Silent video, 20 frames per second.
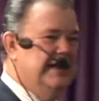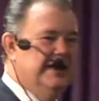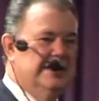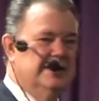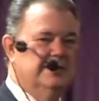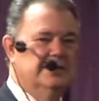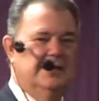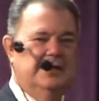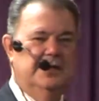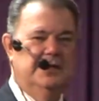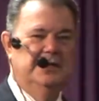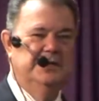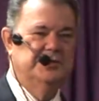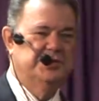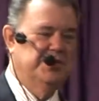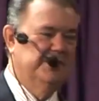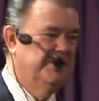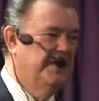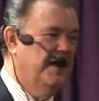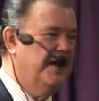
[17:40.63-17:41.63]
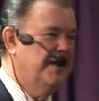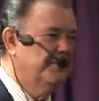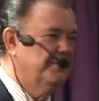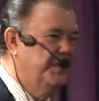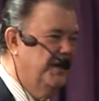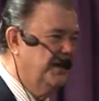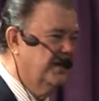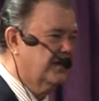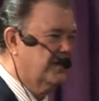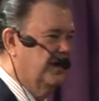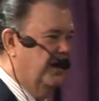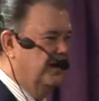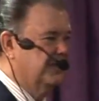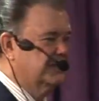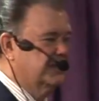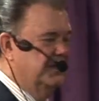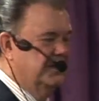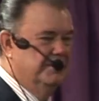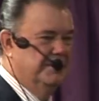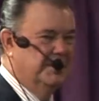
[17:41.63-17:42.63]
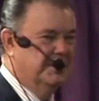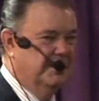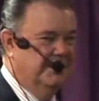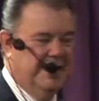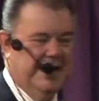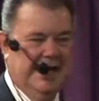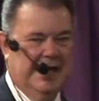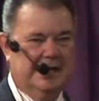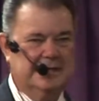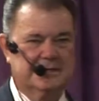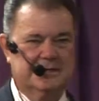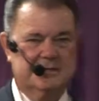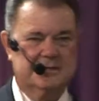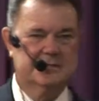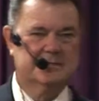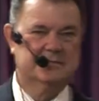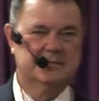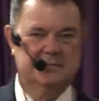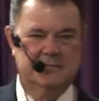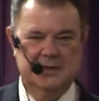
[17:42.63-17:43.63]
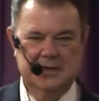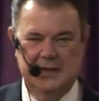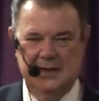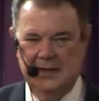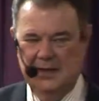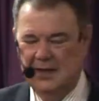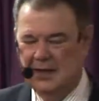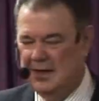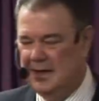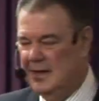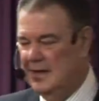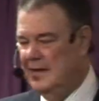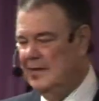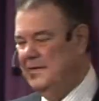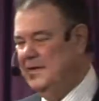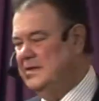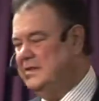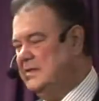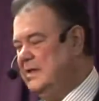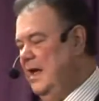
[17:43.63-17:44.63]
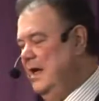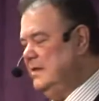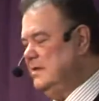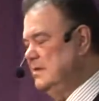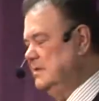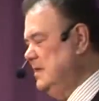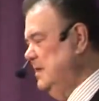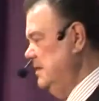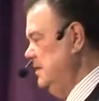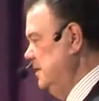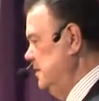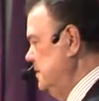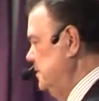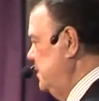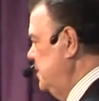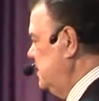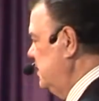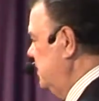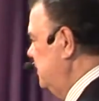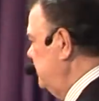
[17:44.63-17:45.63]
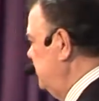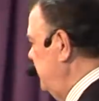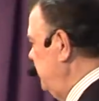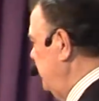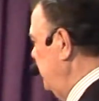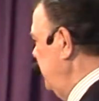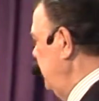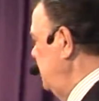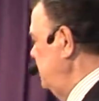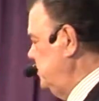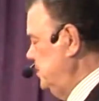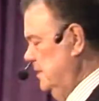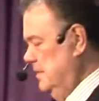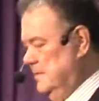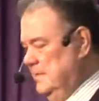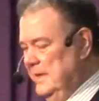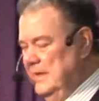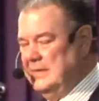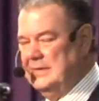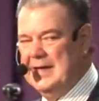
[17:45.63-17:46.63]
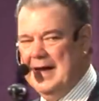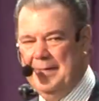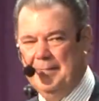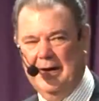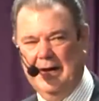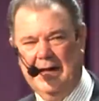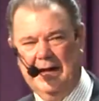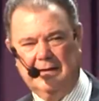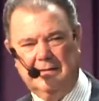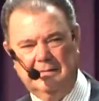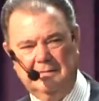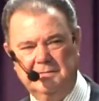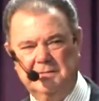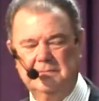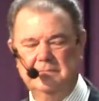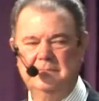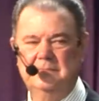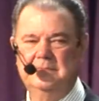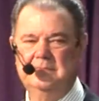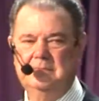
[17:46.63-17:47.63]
in Shavuot, Pentecost, in the book of Acts. This takes us into the book of the Revelation in Tabernacles.